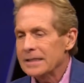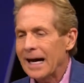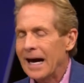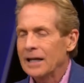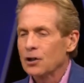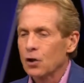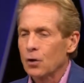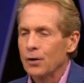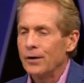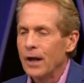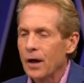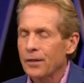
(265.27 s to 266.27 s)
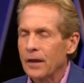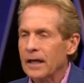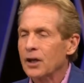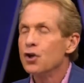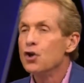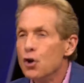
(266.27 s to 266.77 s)
I learned
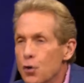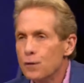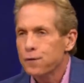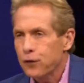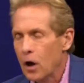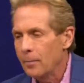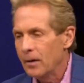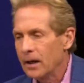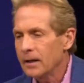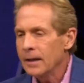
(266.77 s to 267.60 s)
nothing new from it